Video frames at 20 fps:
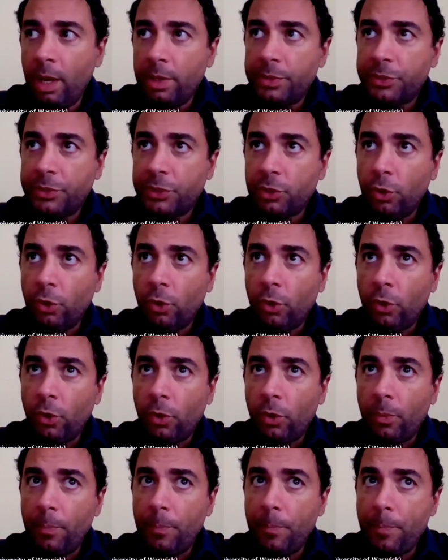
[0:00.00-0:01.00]

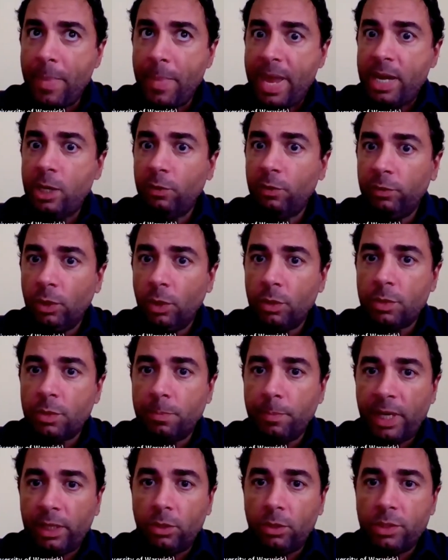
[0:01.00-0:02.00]
So many of those
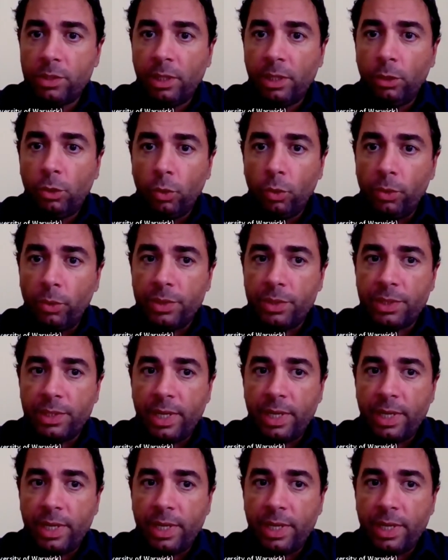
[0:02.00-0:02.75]
methods and tools